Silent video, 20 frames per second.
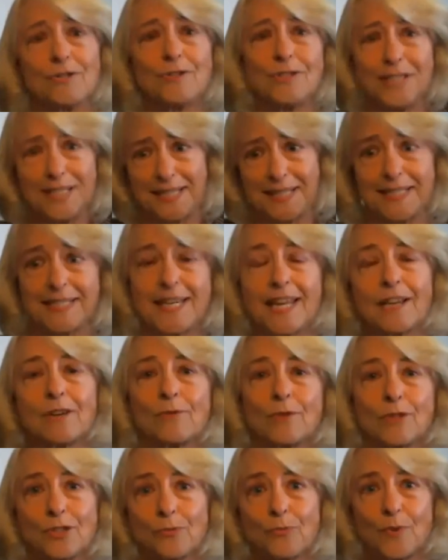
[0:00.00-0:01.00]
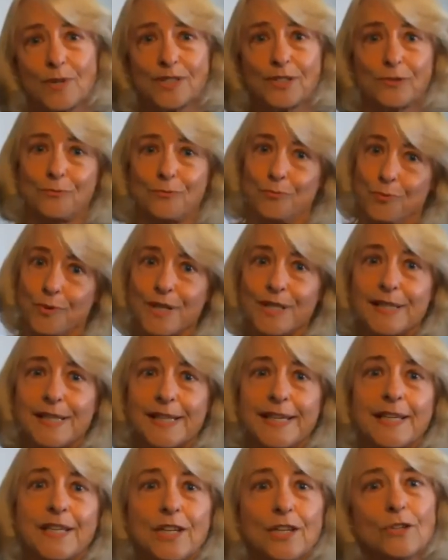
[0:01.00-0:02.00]
distinguish what's
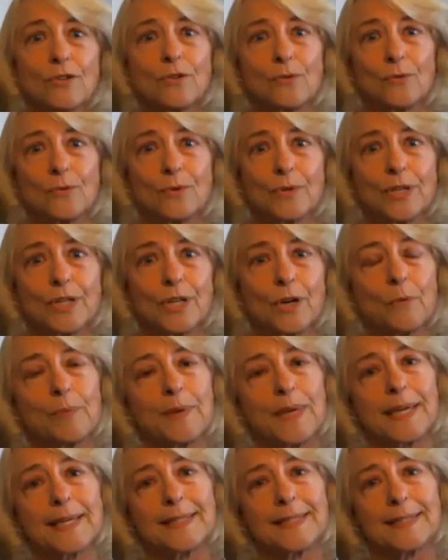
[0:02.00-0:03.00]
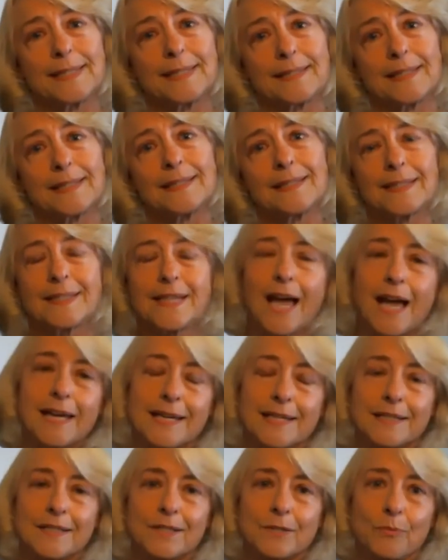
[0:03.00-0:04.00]
really new? You know, because in
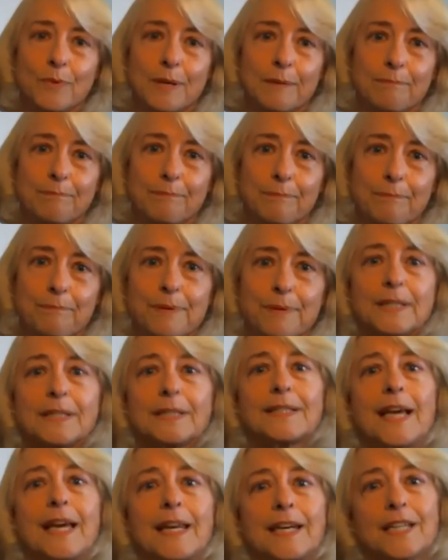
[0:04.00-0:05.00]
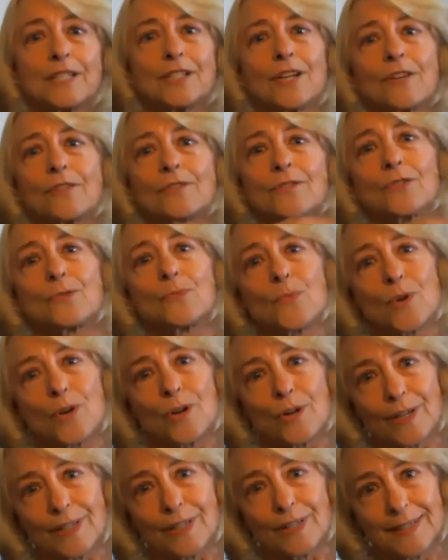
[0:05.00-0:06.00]
science, we build on each other's
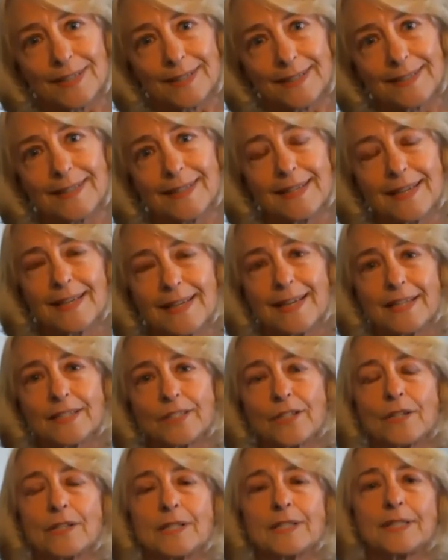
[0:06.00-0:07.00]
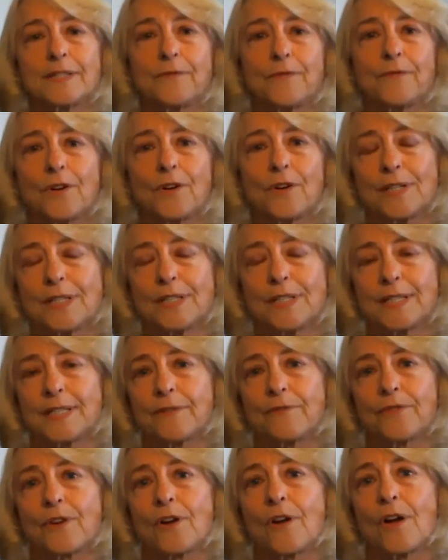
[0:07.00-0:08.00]
work. So it's very
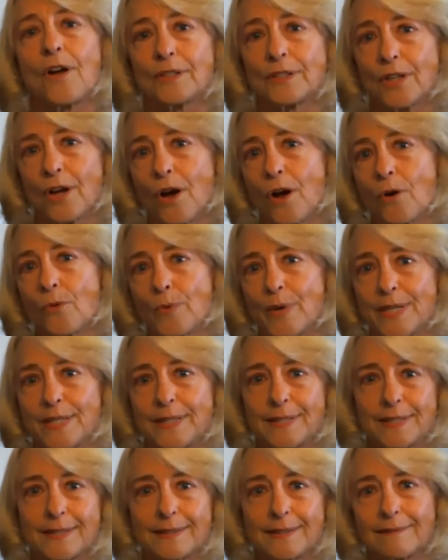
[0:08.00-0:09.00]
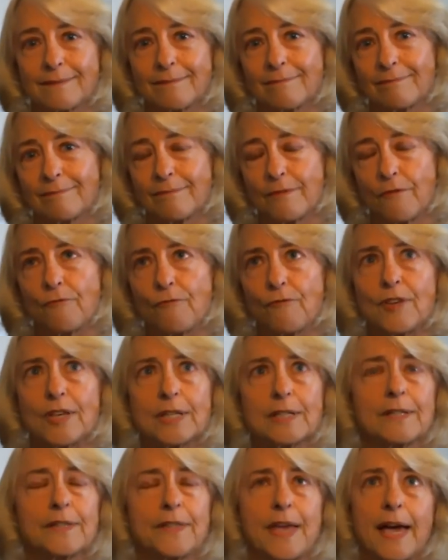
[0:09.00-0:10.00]
difficult to always feel
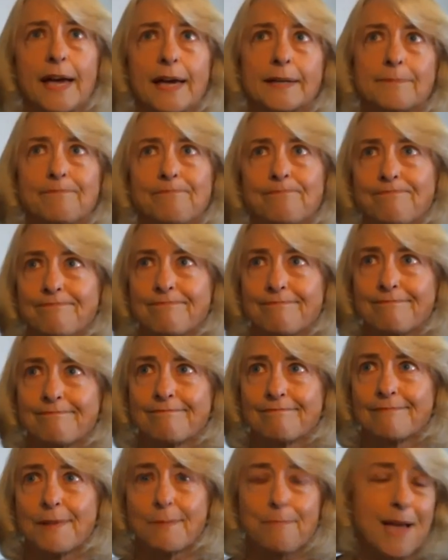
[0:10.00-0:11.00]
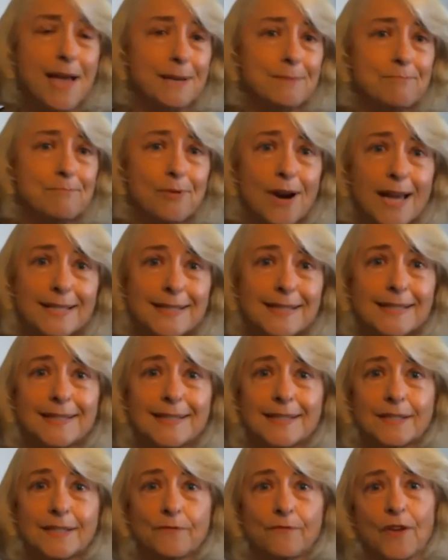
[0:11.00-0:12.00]
that the patent
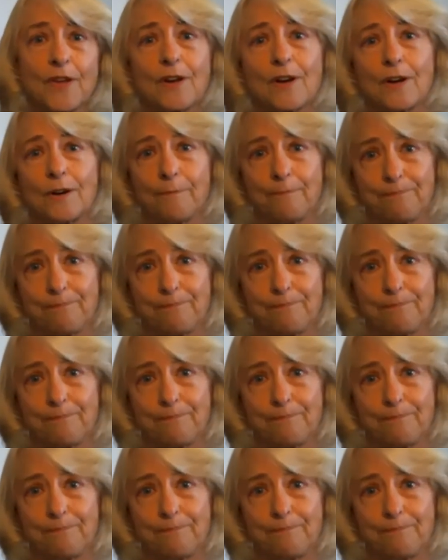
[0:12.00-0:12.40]
process is fair.